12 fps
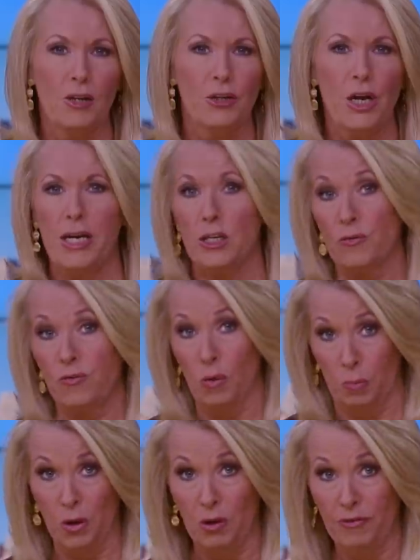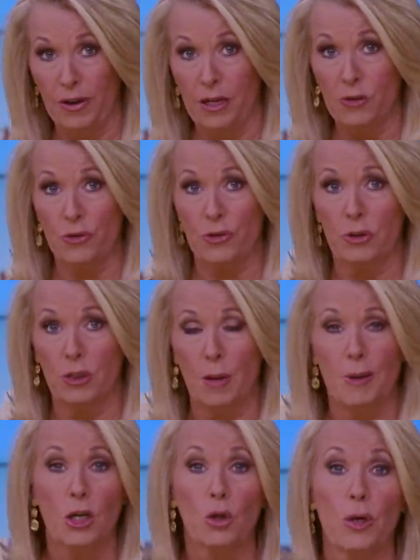Giants football fans are still
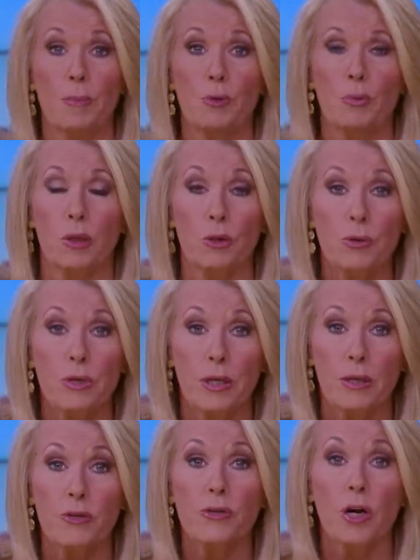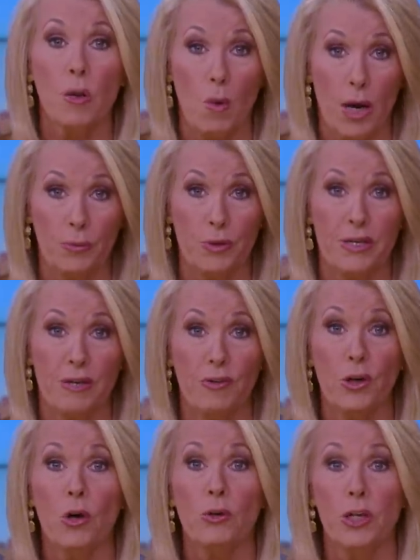coming to grips with losing star wide
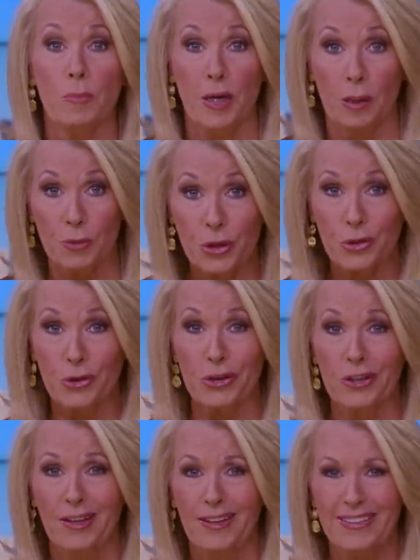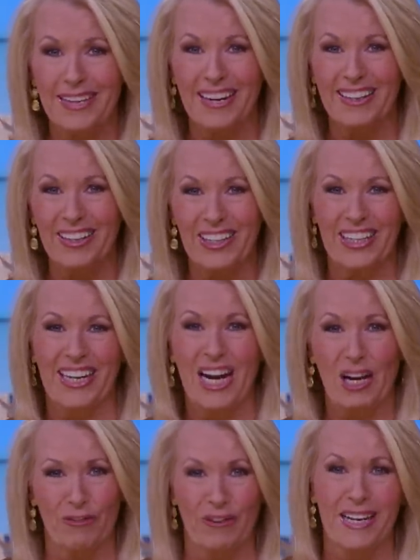receiver Odell Beckham Jr. Take a look at
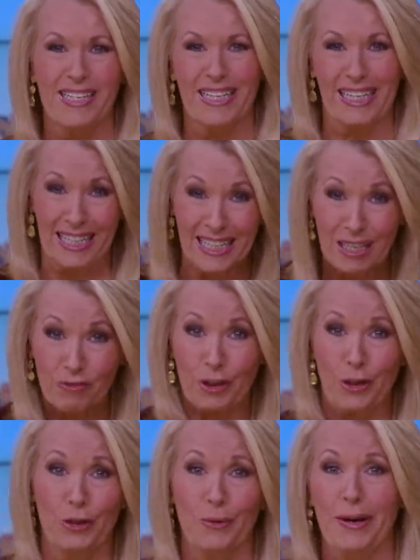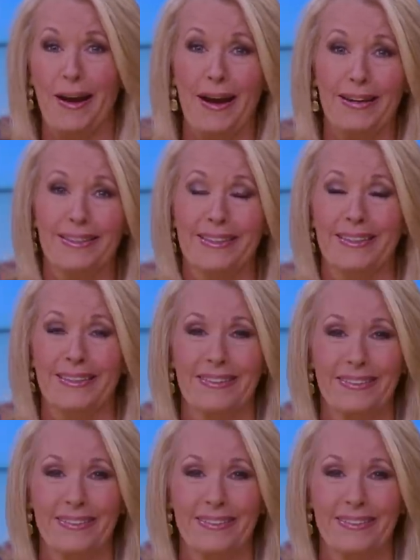how fans in Cleveland are reacting.